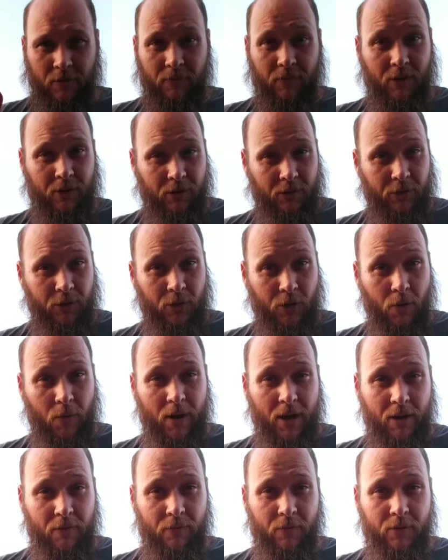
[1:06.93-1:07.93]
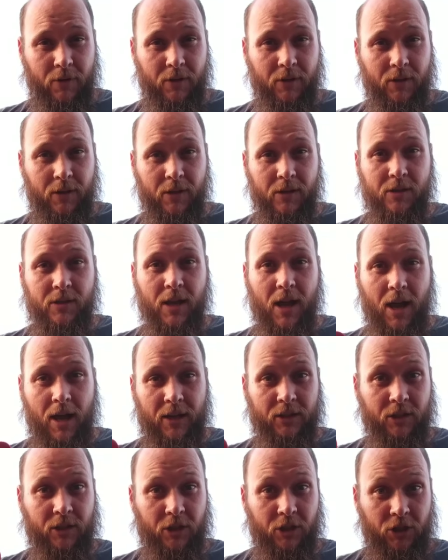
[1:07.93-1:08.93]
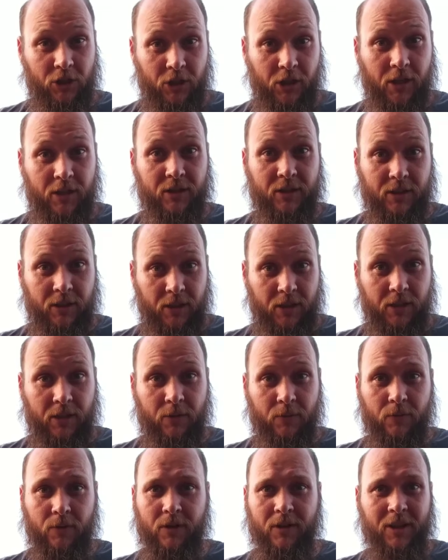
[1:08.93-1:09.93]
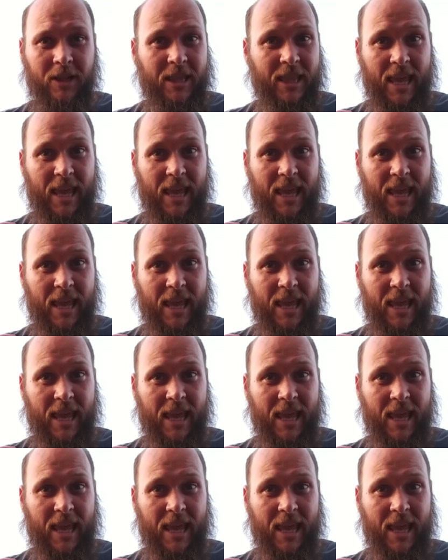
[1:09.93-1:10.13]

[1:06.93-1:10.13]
If you don't have one of these, I suggest getting one.